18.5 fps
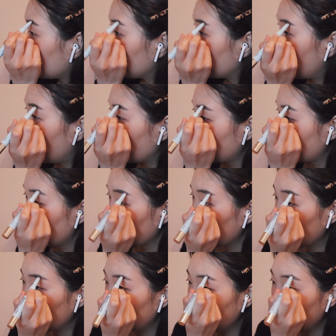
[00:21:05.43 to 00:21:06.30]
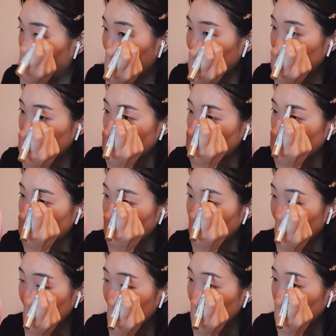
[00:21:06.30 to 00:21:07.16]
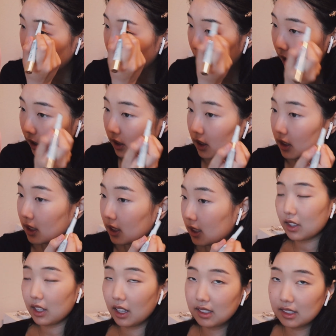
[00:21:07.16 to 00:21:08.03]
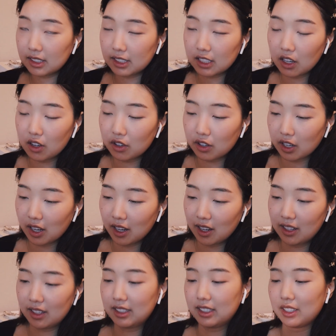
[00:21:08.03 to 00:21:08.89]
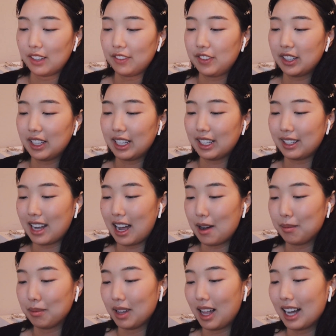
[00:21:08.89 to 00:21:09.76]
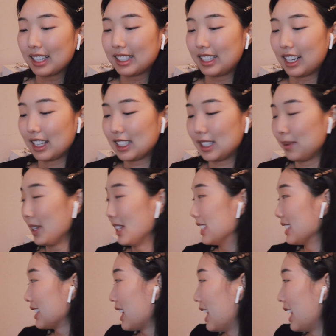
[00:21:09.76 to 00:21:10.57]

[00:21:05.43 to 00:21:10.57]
the matcha black sesame swirls. So good. So I feel like now black sesame is